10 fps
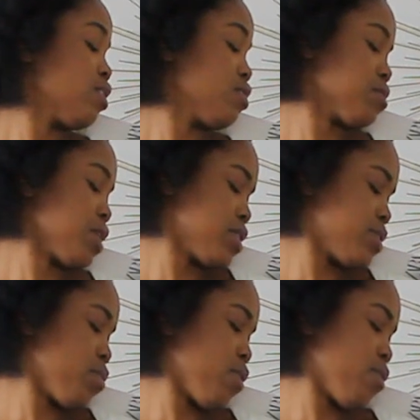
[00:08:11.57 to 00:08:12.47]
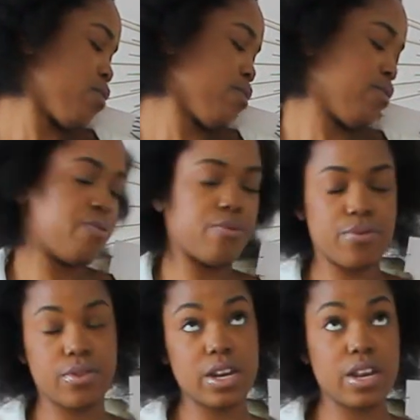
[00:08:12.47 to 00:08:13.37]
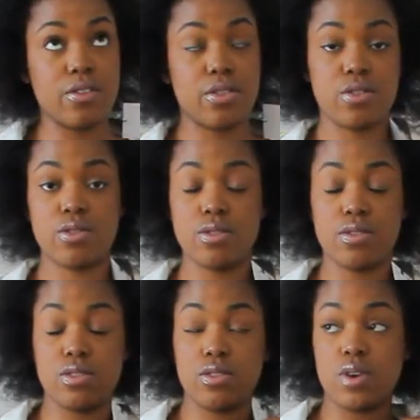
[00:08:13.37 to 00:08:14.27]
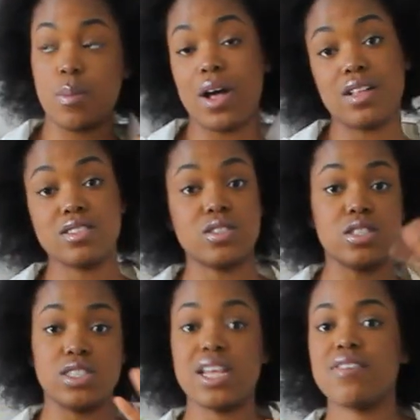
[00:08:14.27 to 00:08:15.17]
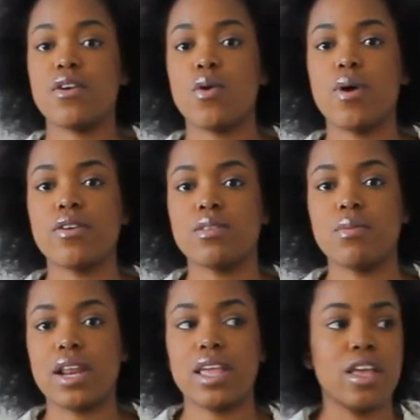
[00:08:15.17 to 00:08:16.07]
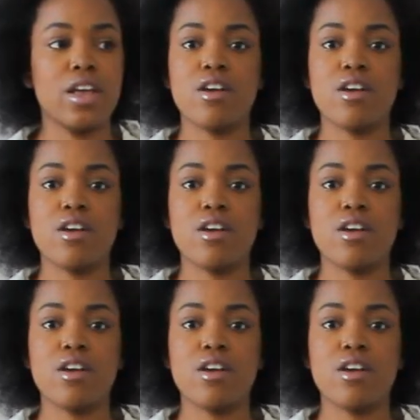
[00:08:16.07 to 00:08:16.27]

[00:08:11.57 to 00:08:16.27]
Size small, £33, definitely not worth the money.